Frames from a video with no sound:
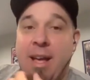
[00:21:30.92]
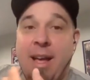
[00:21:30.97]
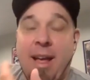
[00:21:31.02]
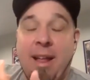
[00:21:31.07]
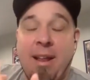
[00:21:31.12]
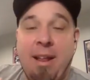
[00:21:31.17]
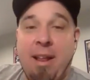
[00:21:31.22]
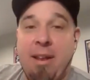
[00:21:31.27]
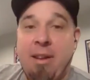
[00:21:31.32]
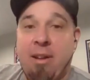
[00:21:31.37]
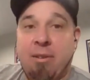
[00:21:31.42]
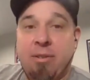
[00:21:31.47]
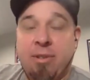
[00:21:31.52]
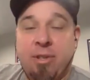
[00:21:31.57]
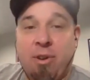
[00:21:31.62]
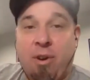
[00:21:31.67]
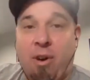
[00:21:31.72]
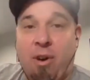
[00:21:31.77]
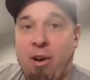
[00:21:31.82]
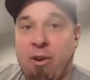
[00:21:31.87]
and and
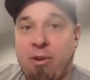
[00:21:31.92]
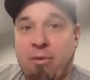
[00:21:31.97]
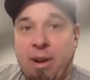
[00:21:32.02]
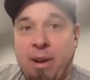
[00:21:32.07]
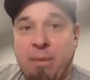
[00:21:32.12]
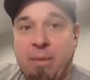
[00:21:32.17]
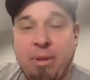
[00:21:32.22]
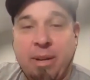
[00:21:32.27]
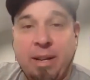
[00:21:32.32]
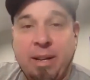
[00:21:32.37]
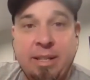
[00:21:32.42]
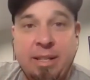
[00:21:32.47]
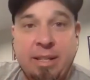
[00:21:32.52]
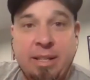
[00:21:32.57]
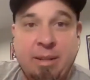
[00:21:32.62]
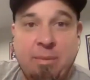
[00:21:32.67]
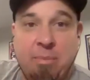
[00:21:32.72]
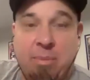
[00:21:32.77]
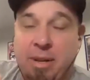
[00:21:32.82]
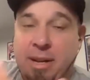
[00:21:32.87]
those are all great
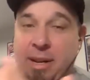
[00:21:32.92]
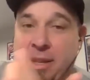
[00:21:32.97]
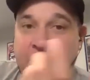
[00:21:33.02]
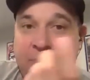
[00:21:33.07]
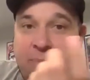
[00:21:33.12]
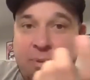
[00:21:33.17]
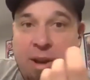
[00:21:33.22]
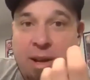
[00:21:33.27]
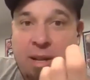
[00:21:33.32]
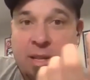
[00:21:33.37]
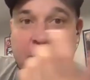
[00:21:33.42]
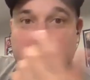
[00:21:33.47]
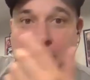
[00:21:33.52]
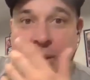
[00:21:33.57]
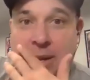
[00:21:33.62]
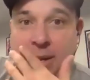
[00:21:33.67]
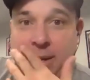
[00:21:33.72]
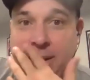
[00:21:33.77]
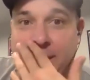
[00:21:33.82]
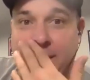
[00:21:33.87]
places to play the
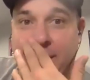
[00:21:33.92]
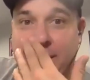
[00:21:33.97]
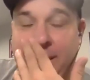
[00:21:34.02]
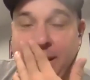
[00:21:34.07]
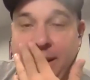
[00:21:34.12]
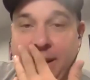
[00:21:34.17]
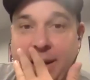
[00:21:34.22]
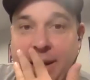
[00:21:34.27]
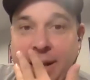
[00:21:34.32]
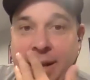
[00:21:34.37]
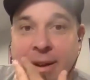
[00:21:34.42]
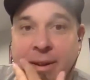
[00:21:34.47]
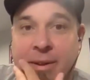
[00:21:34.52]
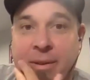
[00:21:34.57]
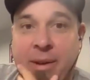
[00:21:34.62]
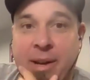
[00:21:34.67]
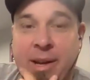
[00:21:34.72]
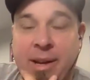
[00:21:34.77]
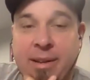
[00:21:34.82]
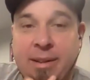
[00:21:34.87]
prospect league and you know
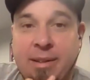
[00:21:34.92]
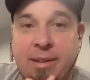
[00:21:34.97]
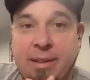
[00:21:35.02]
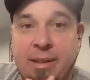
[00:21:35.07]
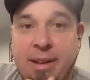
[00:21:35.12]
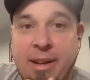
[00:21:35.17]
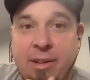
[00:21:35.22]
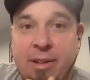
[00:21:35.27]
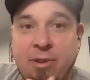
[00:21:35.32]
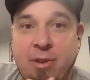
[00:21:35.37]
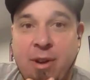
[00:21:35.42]
i i mm-hmm.